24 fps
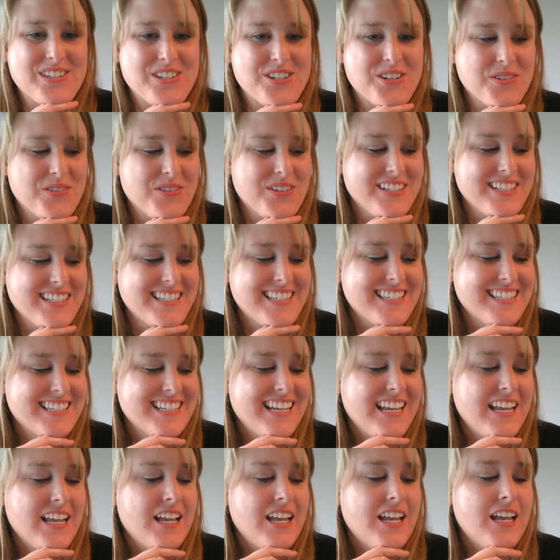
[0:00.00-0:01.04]
Jules.
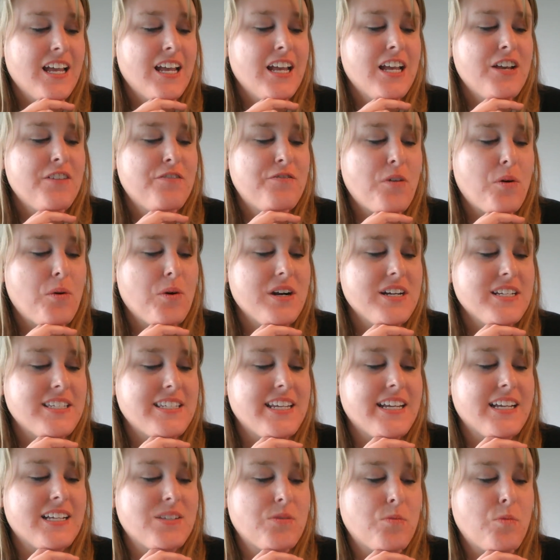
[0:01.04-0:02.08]
4,
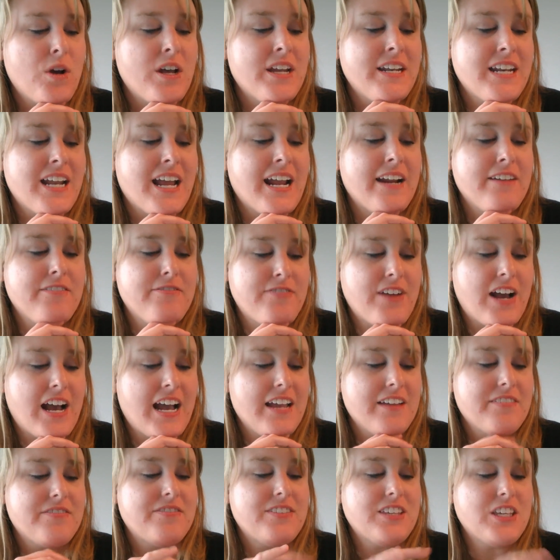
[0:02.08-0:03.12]
6, 1, 9,
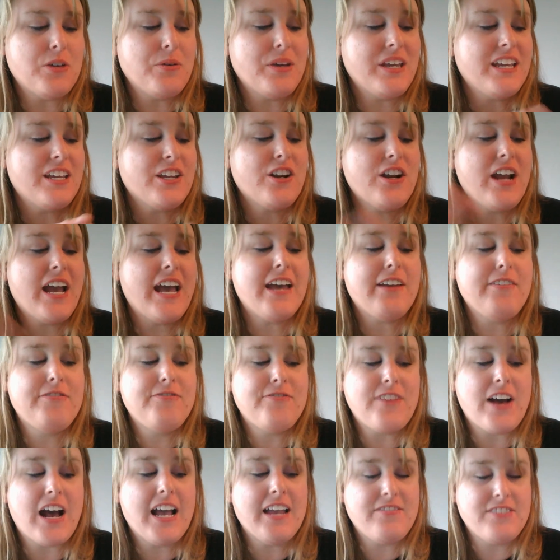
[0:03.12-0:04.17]
5. "You hit your head
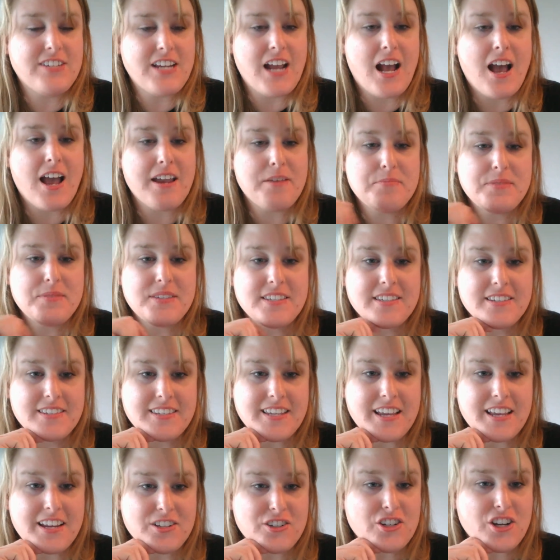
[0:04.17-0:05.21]
5 times,
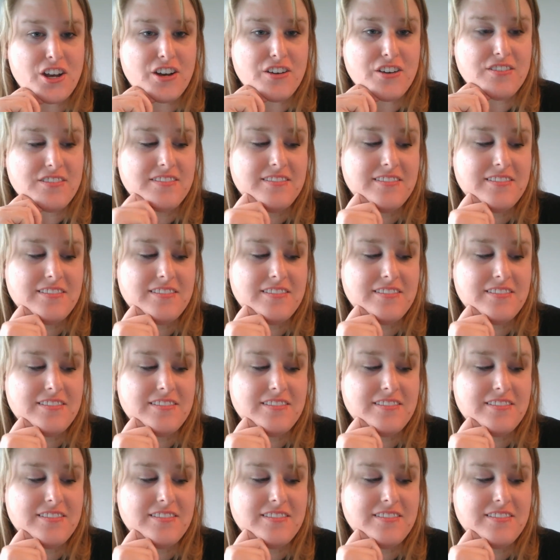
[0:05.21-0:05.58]
said Joe.